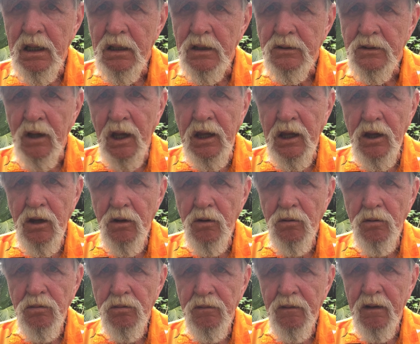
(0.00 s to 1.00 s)
say
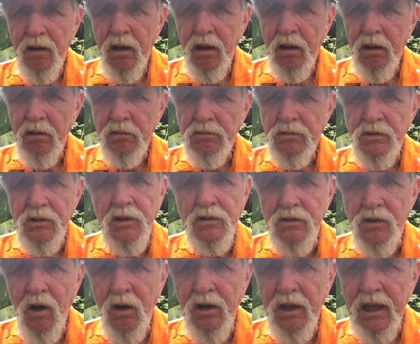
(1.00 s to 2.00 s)
she's
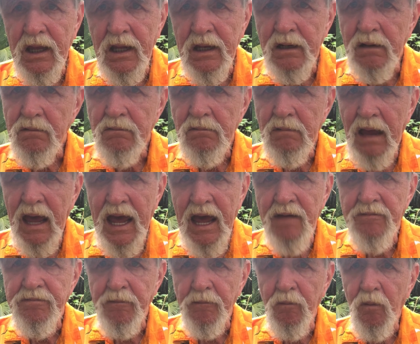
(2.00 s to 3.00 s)
going to get
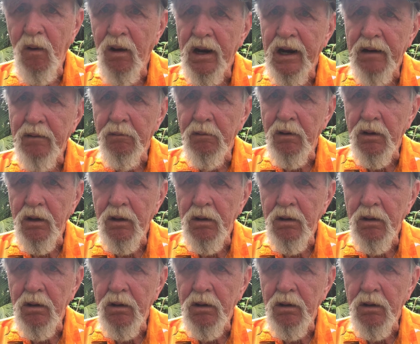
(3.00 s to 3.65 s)
half of whatever